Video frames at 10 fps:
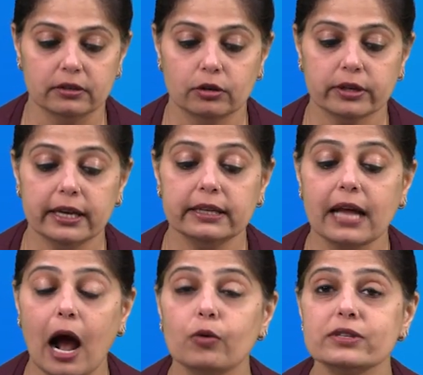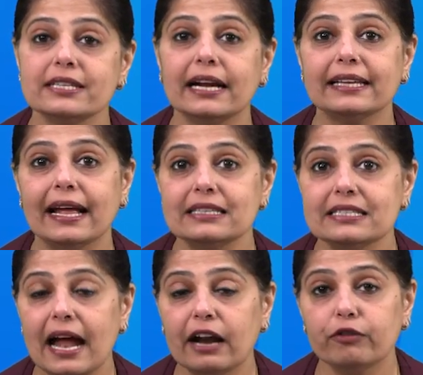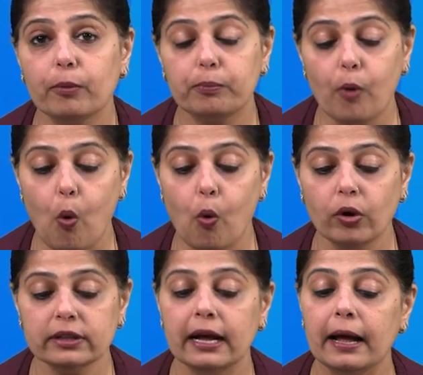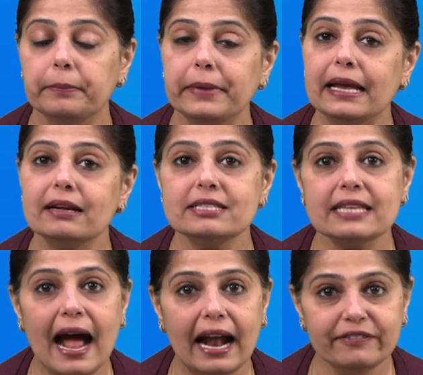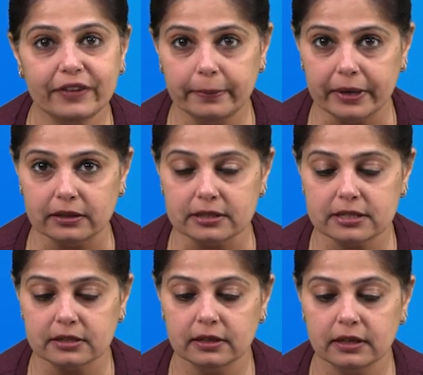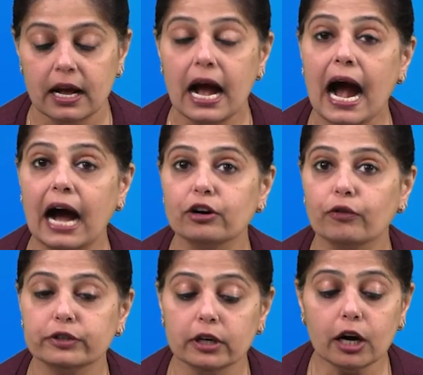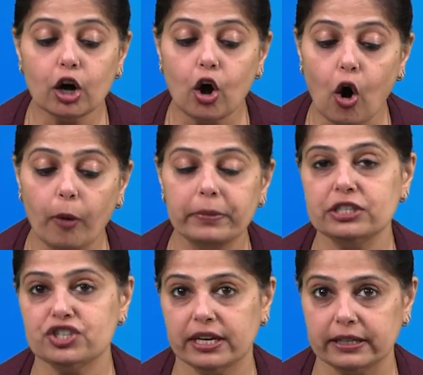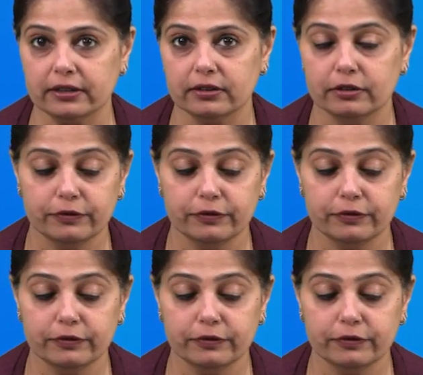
Okay, nouns that can stand for both males and females are of the common gender.